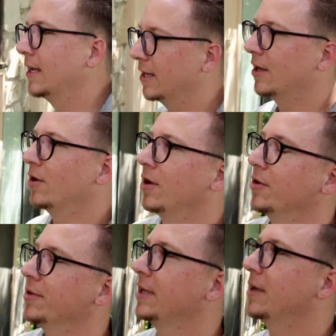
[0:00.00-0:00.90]
uh,
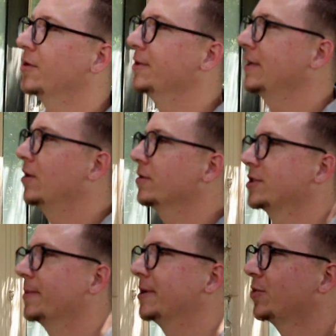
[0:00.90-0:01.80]
only, only
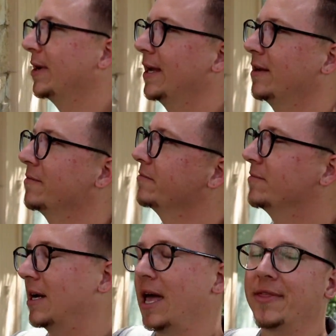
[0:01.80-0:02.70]
holds so much weight,
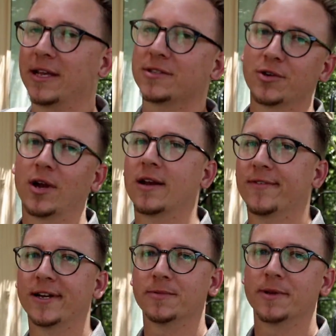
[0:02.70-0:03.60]
I think it's a great
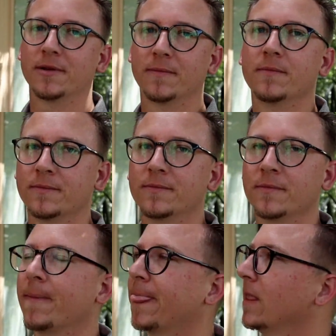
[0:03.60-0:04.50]
investment.
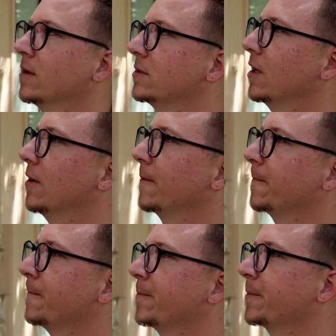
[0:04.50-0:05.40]
So,
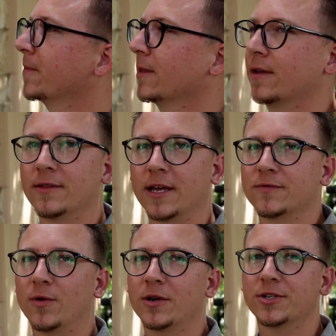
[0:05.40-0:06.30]

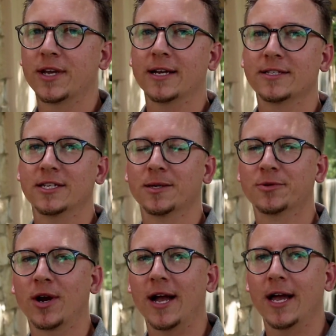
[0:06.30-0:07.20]
thanks for watching, guys. Hit
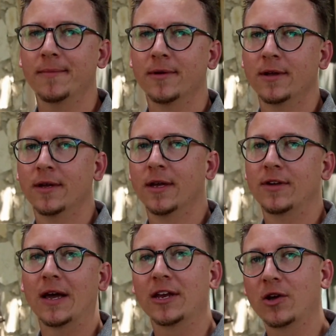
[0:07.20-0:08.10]
subscribe.
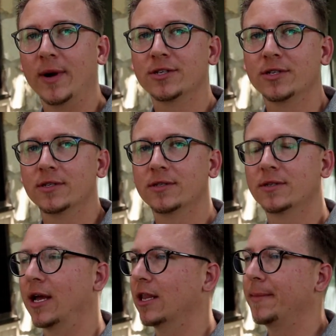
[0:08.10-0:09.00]
If you have any questions,
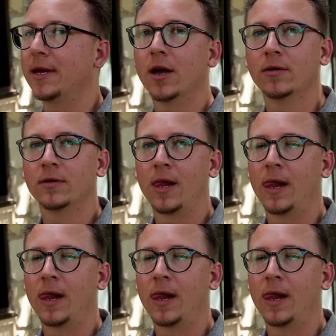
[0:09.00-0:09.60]
uh, let me know.